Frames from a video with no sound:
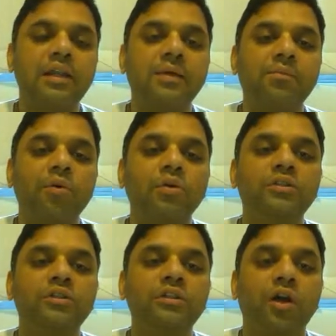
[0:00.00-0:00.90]
Generally, the
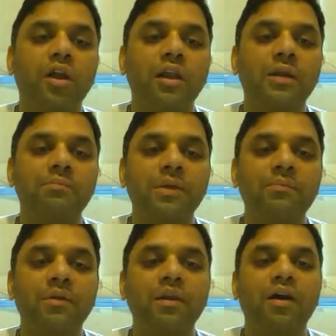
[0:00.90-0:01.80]
most
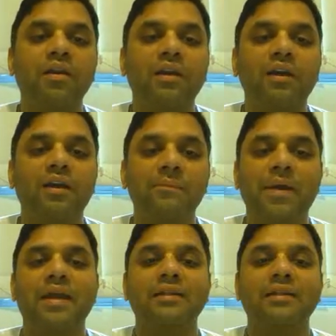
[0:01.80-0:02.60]
tolerant people are